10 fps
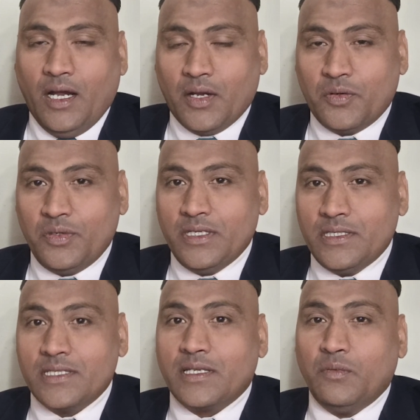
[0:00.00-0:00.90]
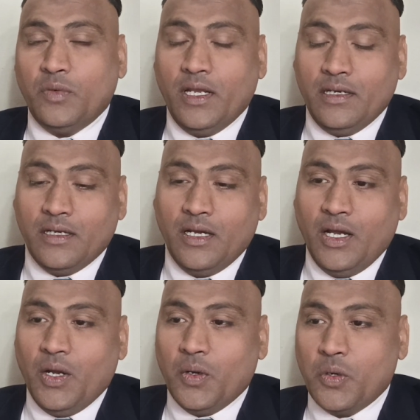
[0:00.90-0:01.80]
A good teacher is someone
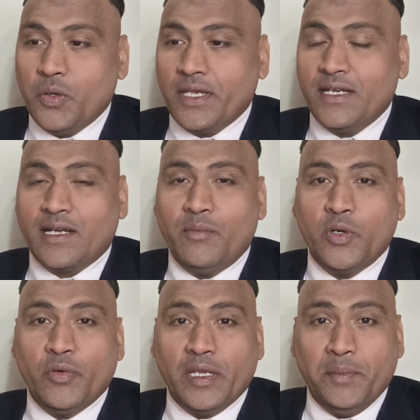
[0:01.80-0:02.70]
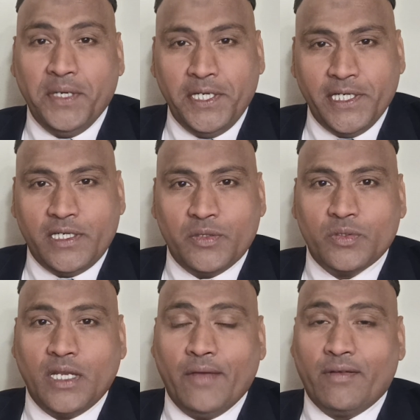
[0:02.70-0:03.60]
who can come down immediately
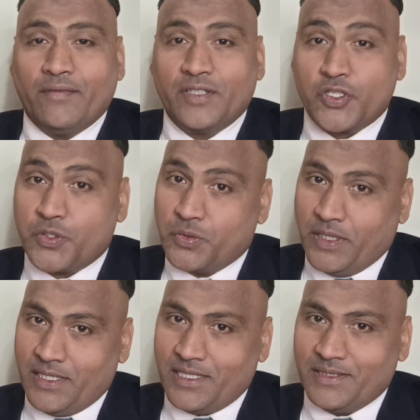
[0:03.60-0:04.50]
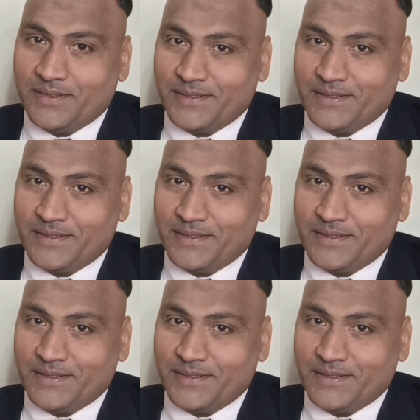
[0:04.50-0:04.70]
to the level of the student,